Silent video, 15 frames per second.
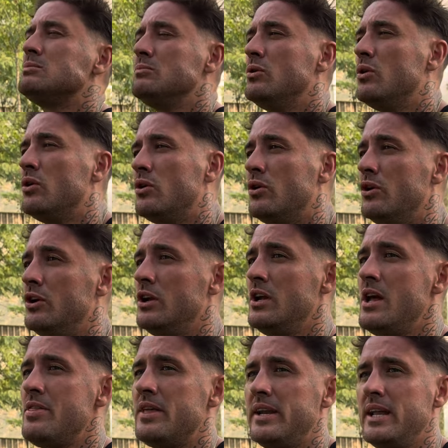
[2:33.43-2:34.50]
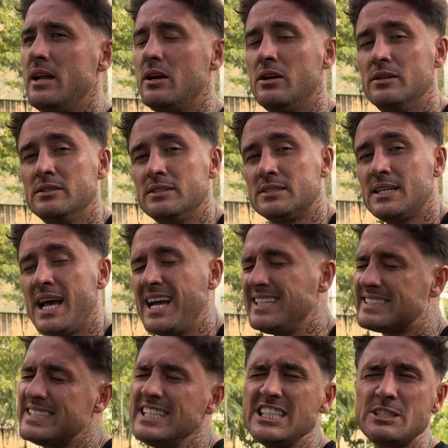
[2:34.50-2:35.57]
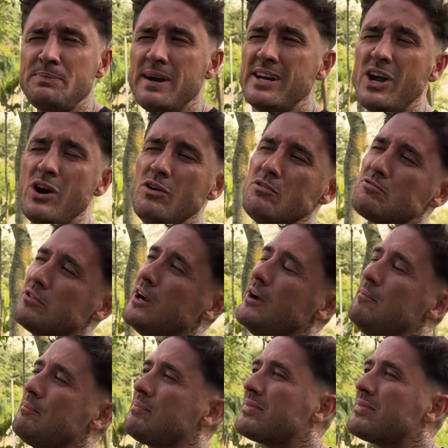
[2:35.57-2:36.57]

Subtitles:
more than England. And since being over here,